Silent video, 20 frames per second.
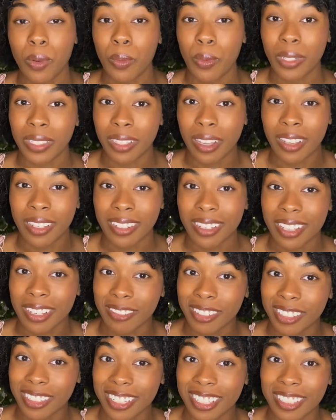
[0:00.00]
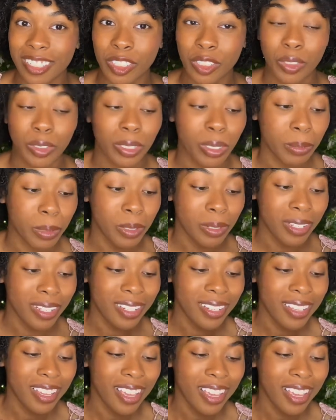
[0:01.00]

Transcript: was unevenly distributed.